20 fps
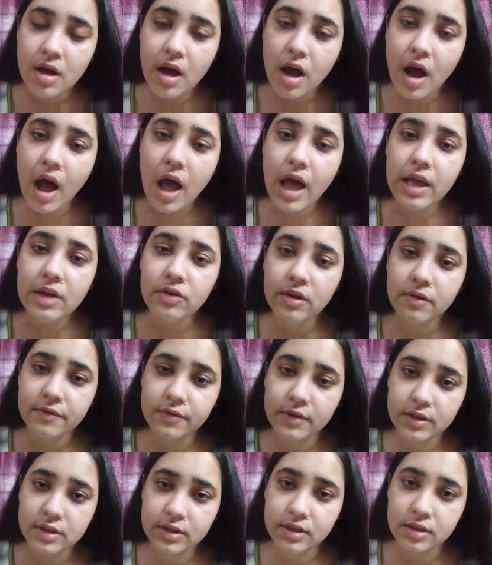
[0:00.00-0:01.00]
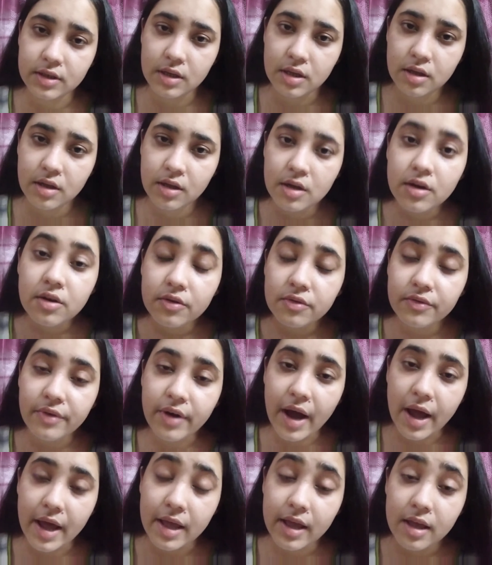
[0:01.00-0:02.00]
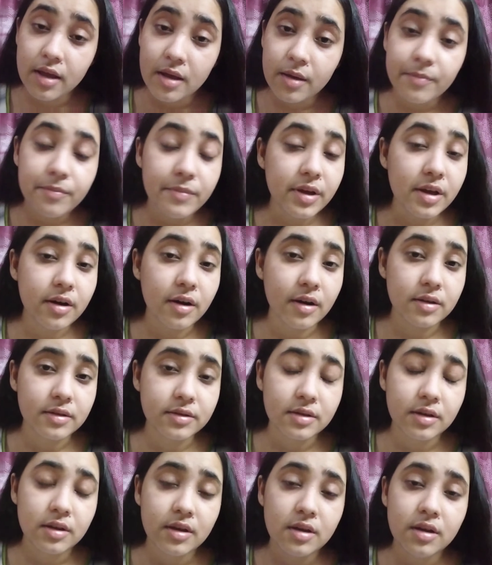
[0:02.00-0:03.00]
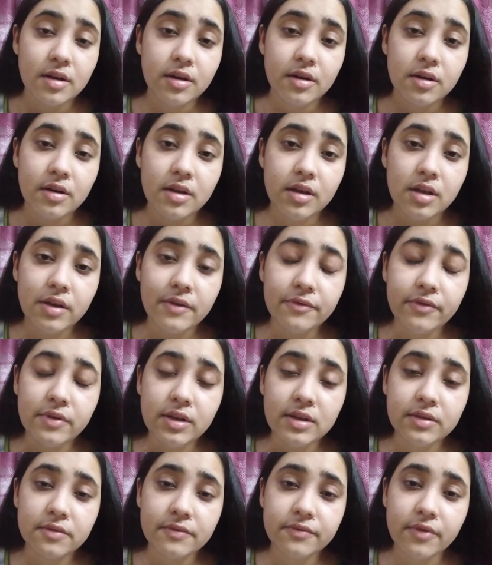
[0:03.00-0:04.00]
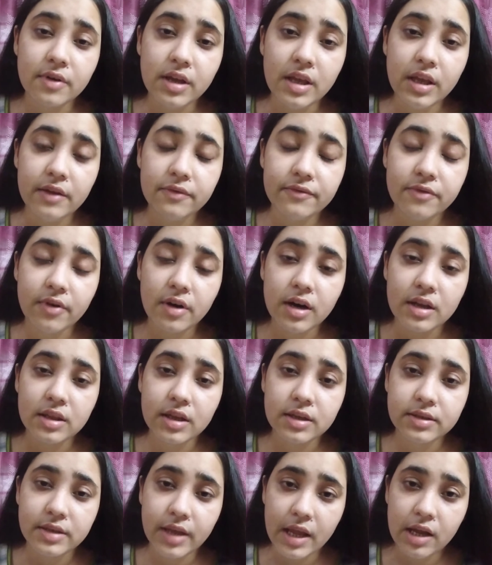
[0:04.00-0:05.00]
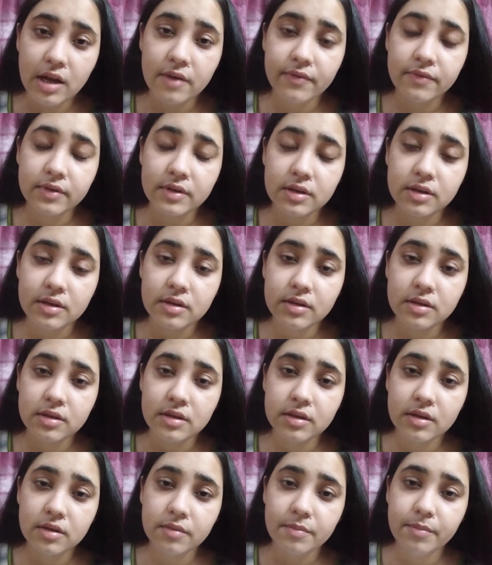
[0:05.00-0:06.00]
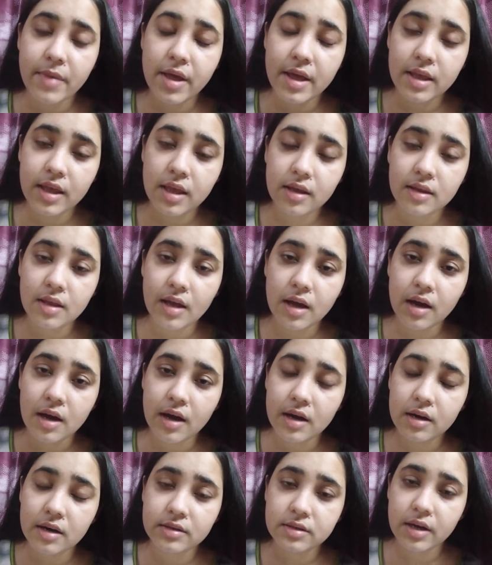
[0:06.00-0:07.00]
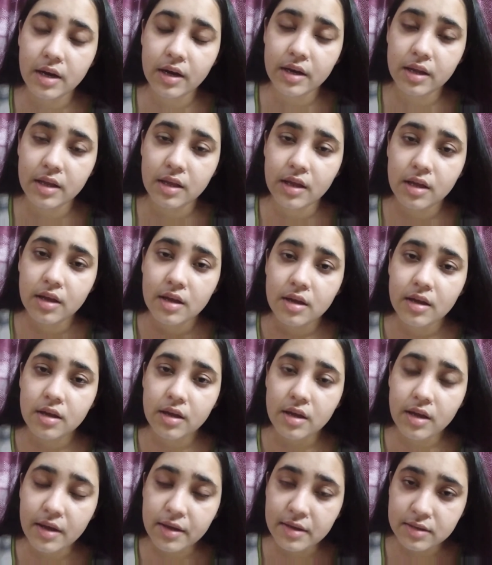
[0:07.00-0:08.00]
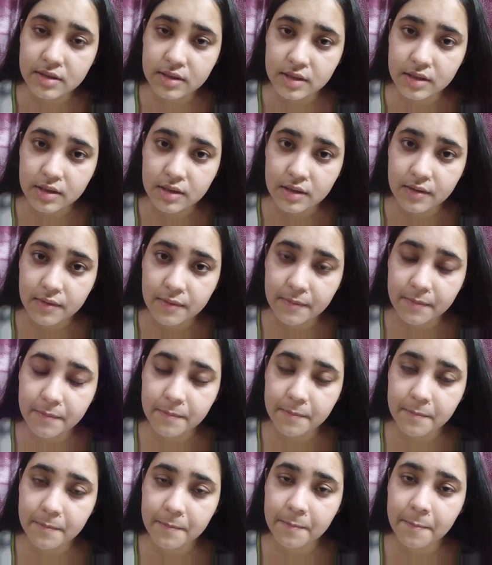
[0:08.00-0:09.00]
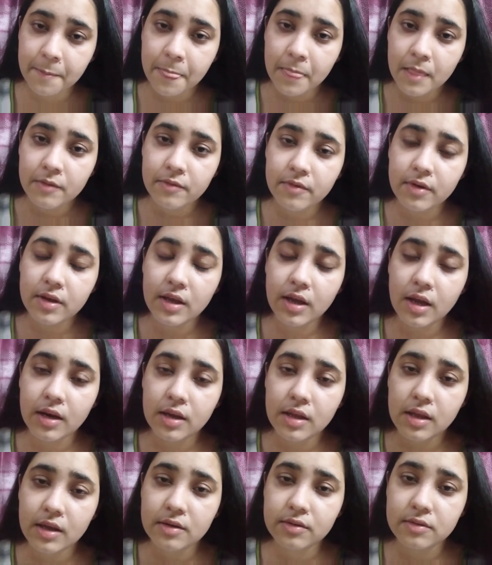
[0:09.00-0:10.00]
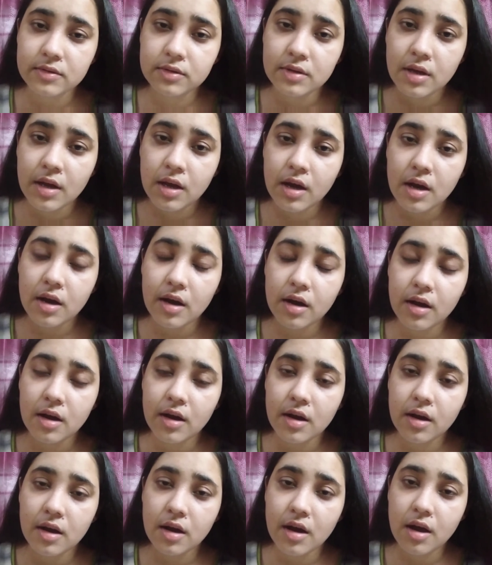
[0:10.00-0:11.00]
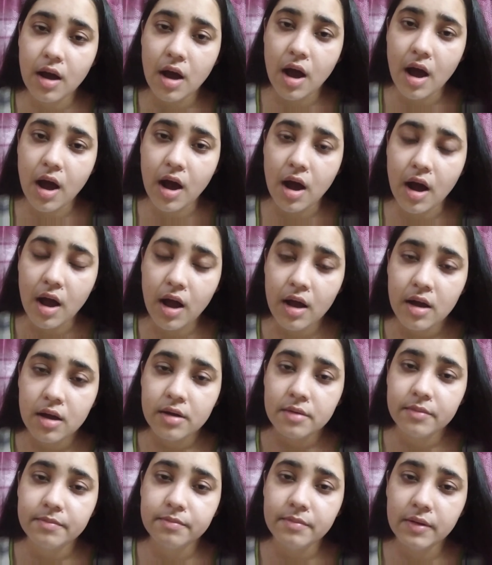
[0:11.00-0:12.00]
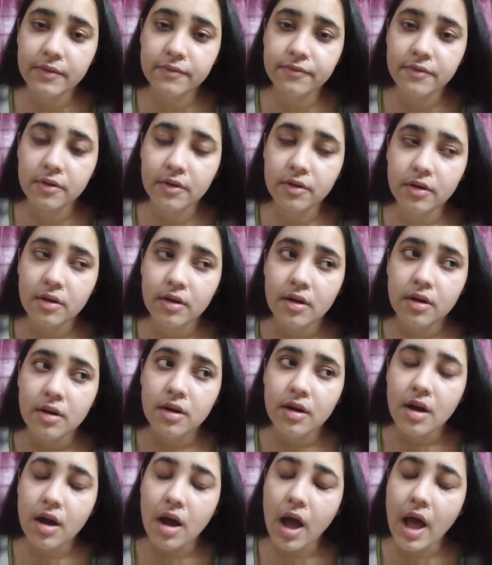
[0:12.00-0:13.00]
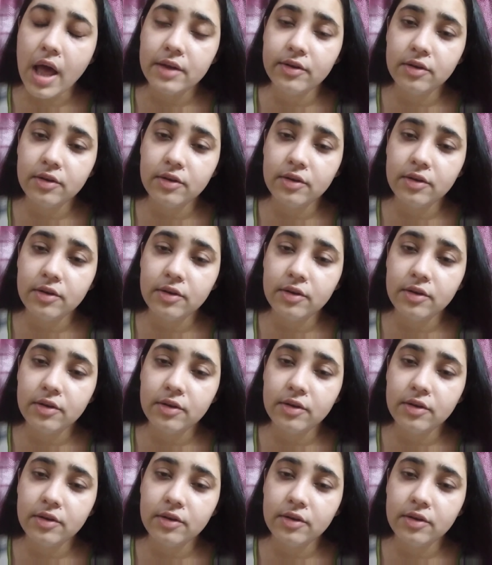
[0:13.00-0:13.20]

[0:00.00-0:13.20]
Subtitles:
a university. Why? Because if for the sake of making the understanding easier, we can use a before a